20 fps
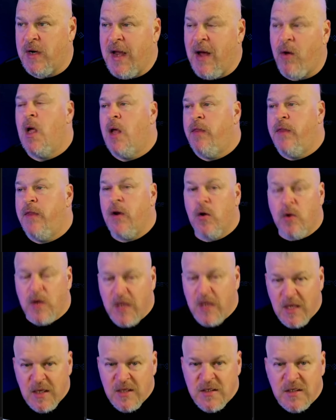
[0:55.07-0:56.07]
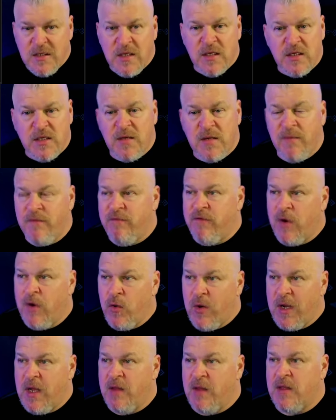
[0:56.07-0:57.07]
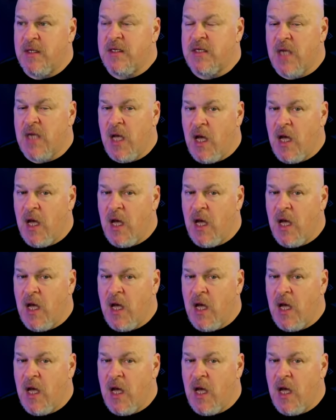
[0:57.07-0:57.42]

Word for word: Now, there is some voting that's